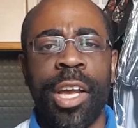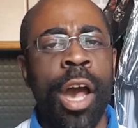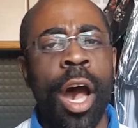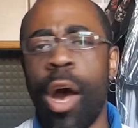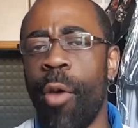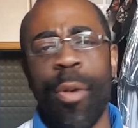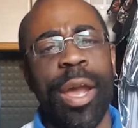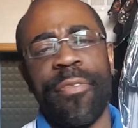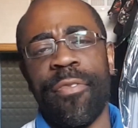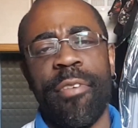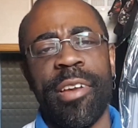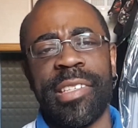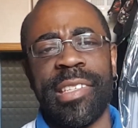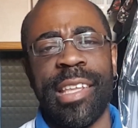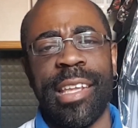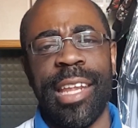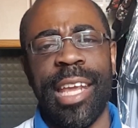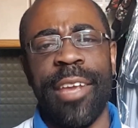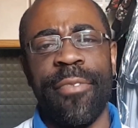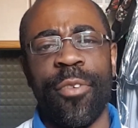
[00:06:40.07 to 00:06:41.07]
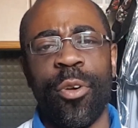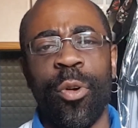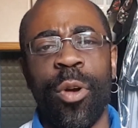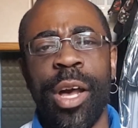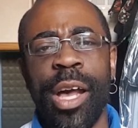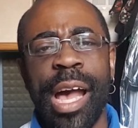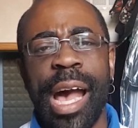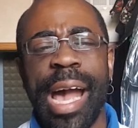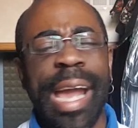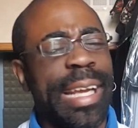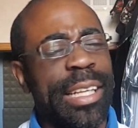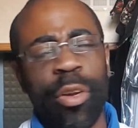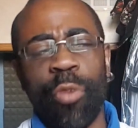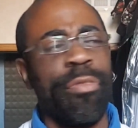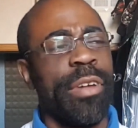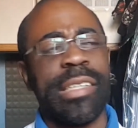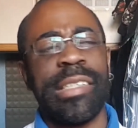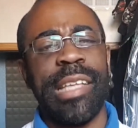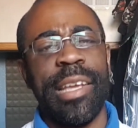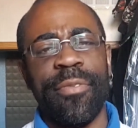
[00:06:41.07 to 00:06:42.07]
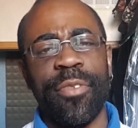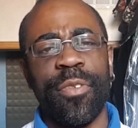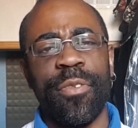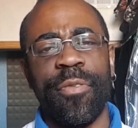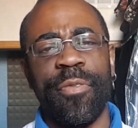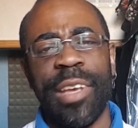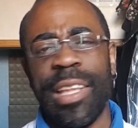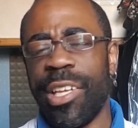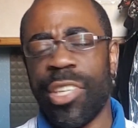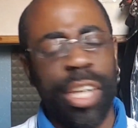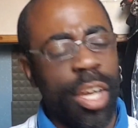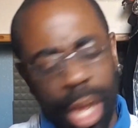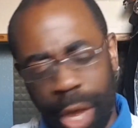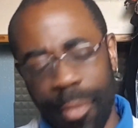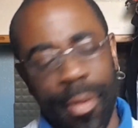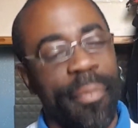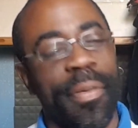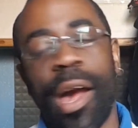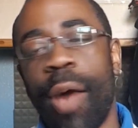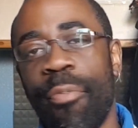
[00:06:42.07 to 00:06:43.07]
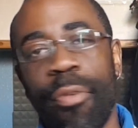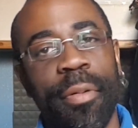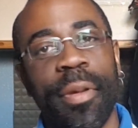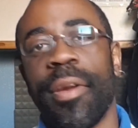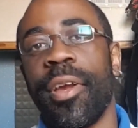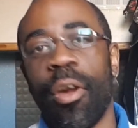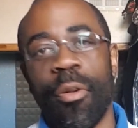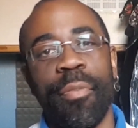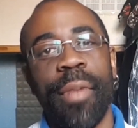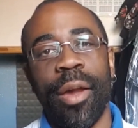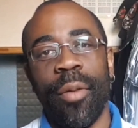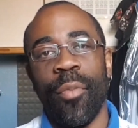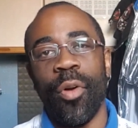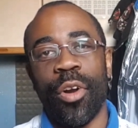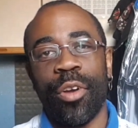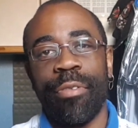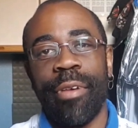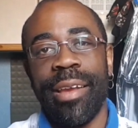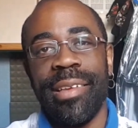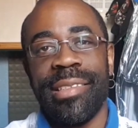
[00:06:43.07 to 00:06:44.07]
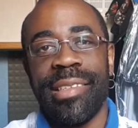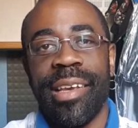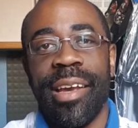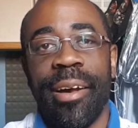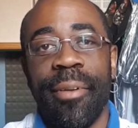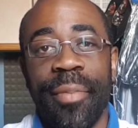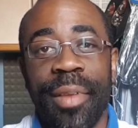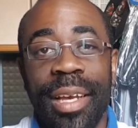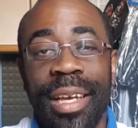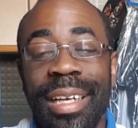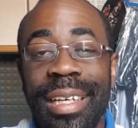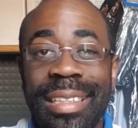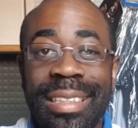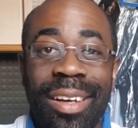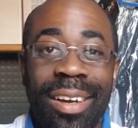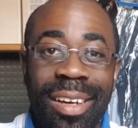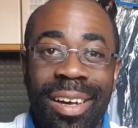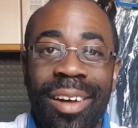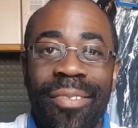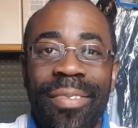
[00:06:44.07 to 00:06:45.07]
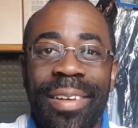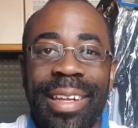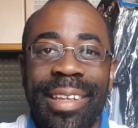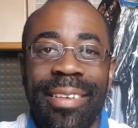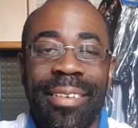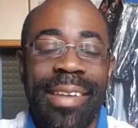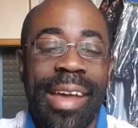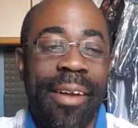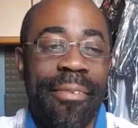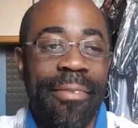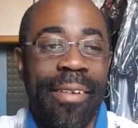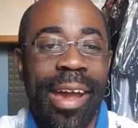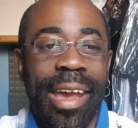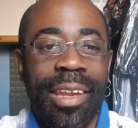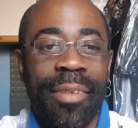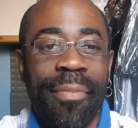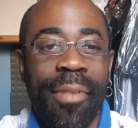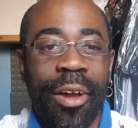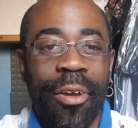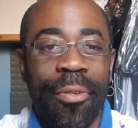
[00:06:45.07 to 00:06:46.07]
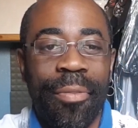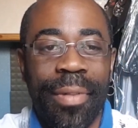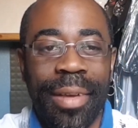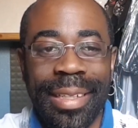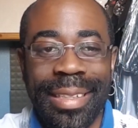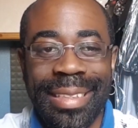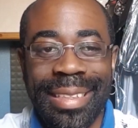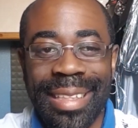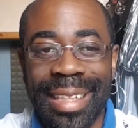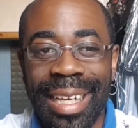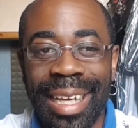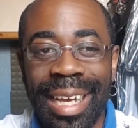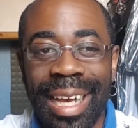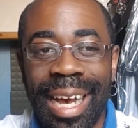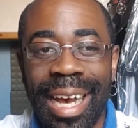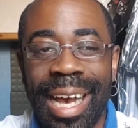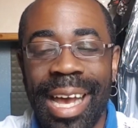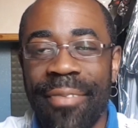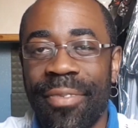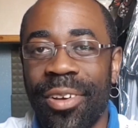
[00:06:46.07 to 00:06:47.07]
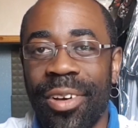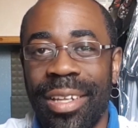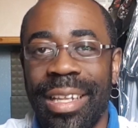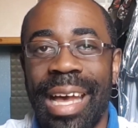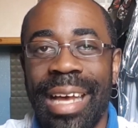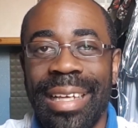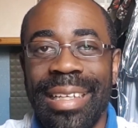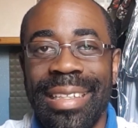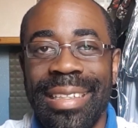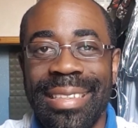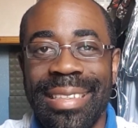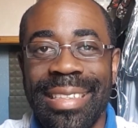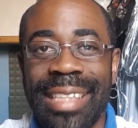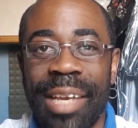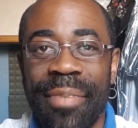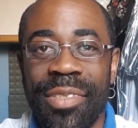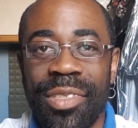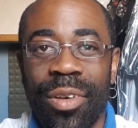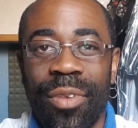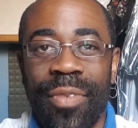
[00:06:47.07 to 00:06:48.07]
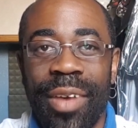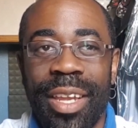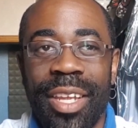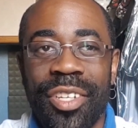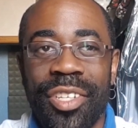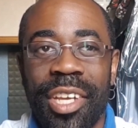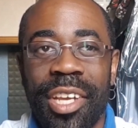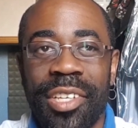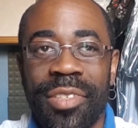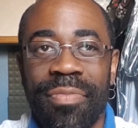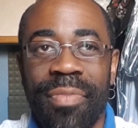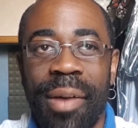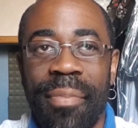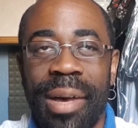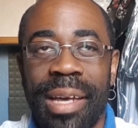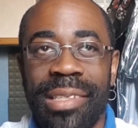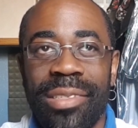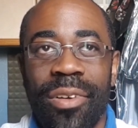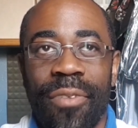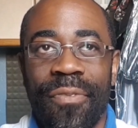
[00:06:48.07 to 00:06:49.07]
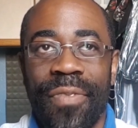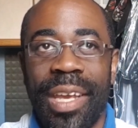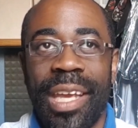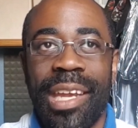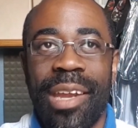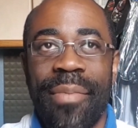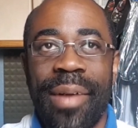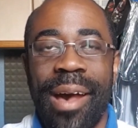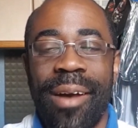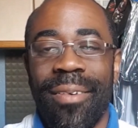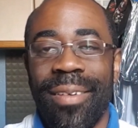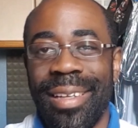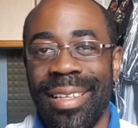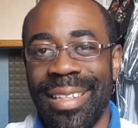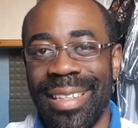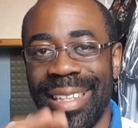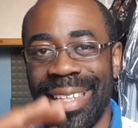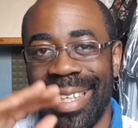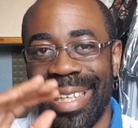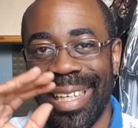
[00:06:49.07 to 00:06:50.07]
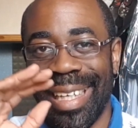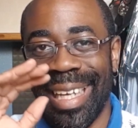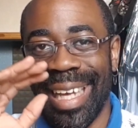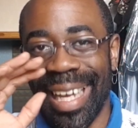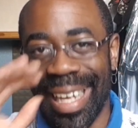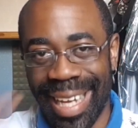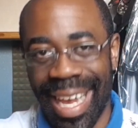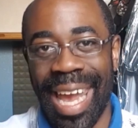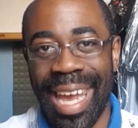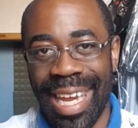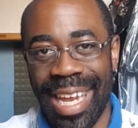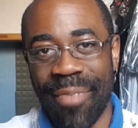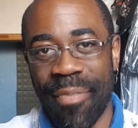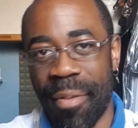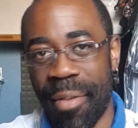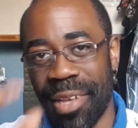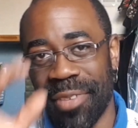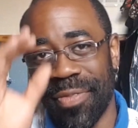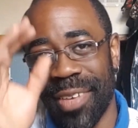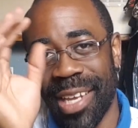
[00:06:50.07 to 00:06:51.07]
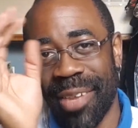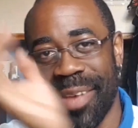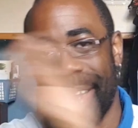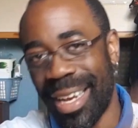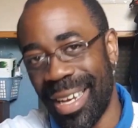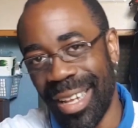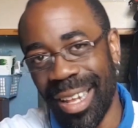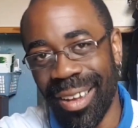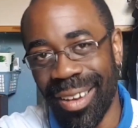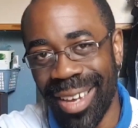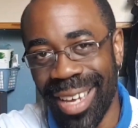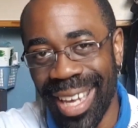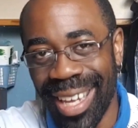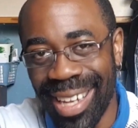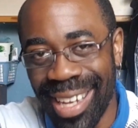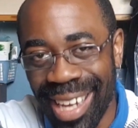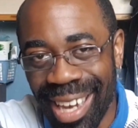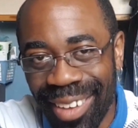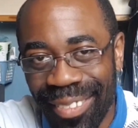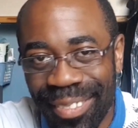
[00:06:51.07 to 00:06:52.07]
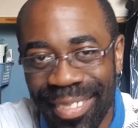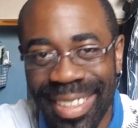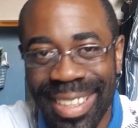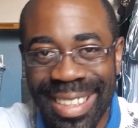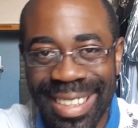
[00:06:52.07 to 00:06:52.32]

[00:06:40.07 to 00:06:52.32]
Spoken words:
can't wait for Resident Evil 8 or Resident Evil Village. I can't, but I'll probably go more crazier. So I can't really do that right at the moment. I haven't got that same sort of energy because my mind's not thinking about getting it. My mind's thinking about clocking it up.